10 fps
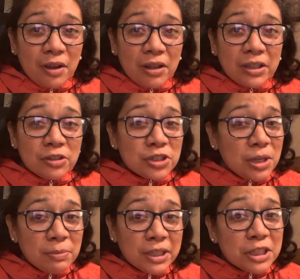there's
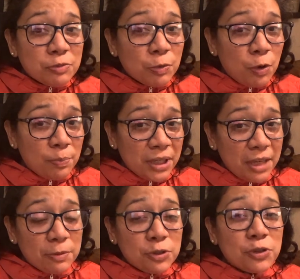some things we won't be
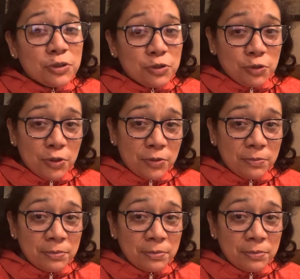able to control.